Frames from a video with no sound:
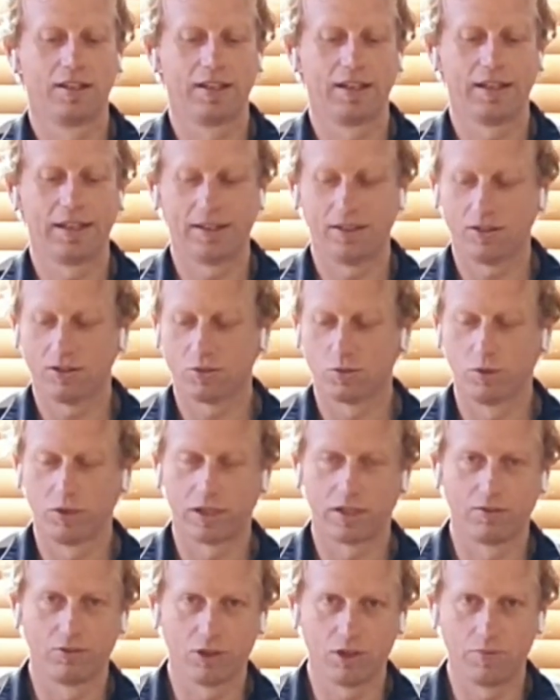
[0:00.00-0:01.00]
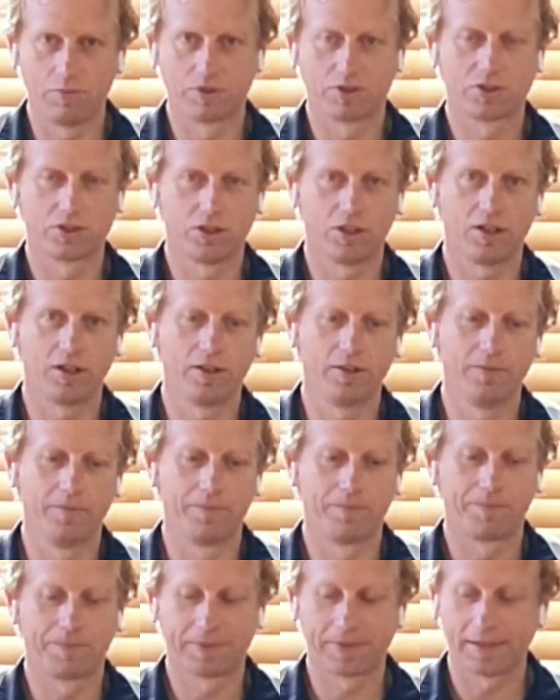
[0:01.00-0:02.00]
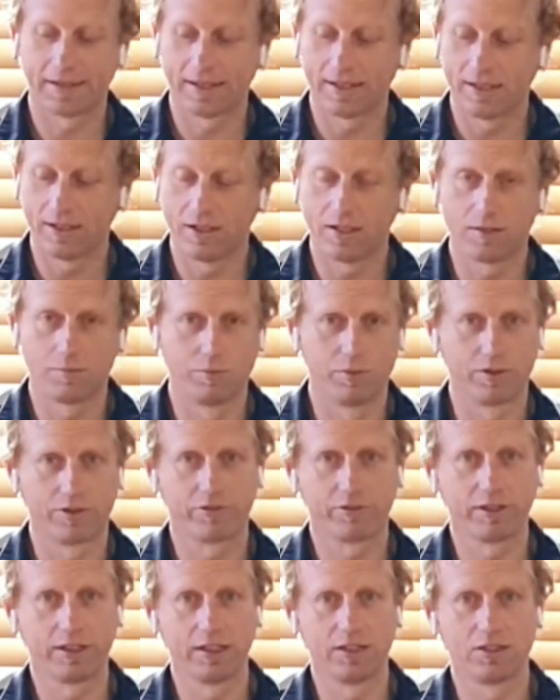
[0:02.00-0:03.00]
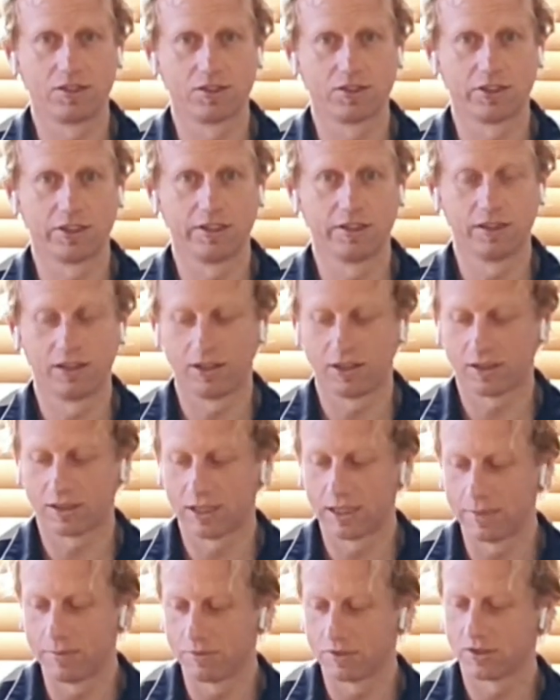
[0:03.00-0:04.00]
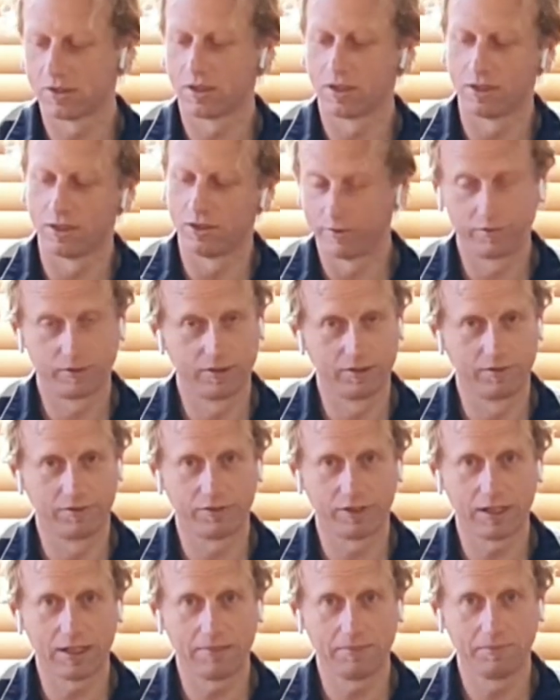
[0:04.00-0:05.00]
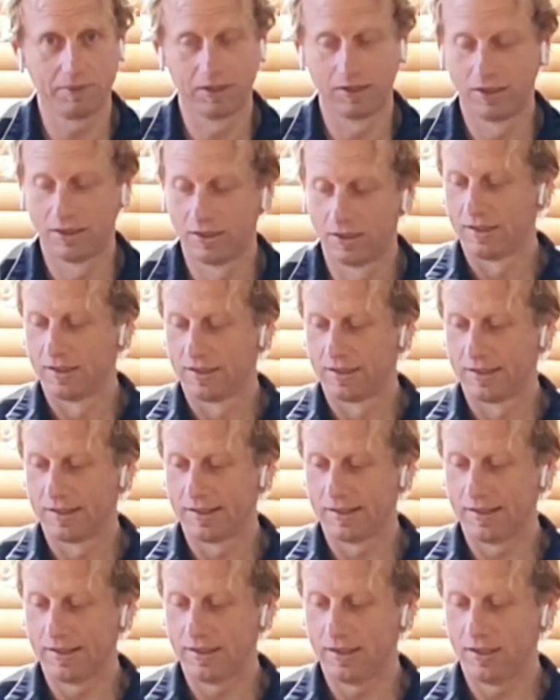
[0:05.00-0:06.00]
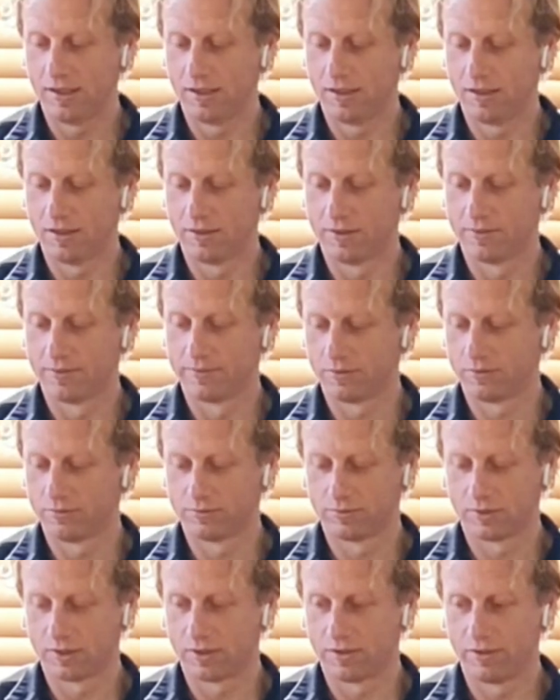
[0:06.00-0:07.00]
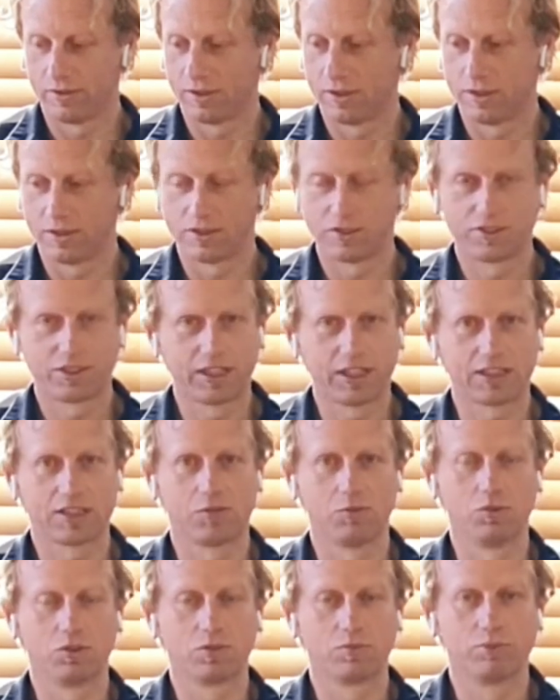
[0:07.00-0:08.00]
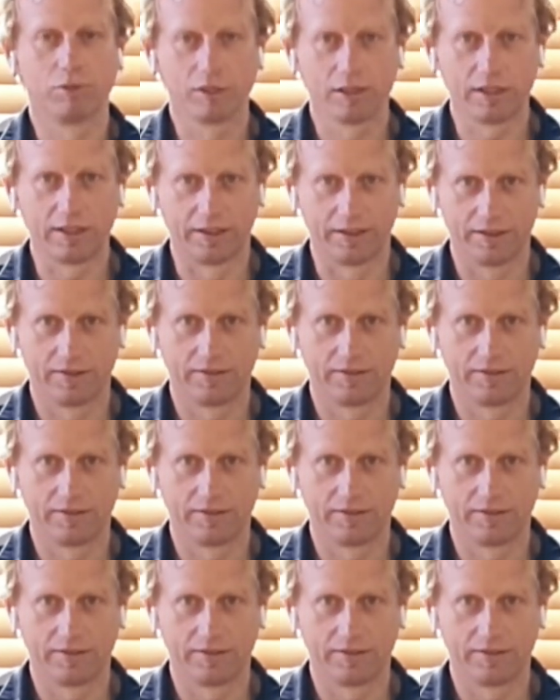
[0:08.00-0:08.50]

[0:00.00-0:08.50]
And I was working right beside it, and I had to put 3 hinges in, and I clamped this to the frame, and the suction was brilliant.